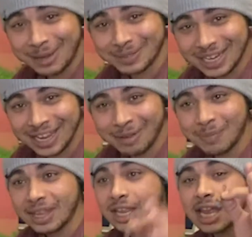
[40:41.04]
time
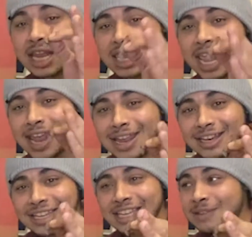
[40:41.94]
can't
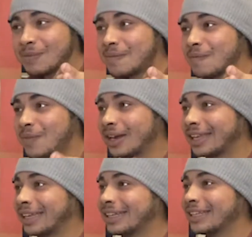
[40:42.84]
even
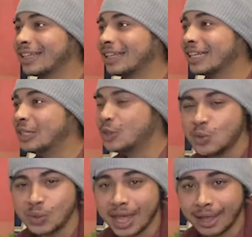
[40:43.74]
fucking
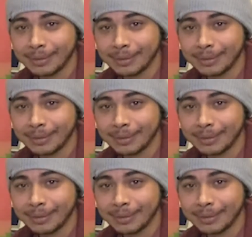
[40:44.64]
do that.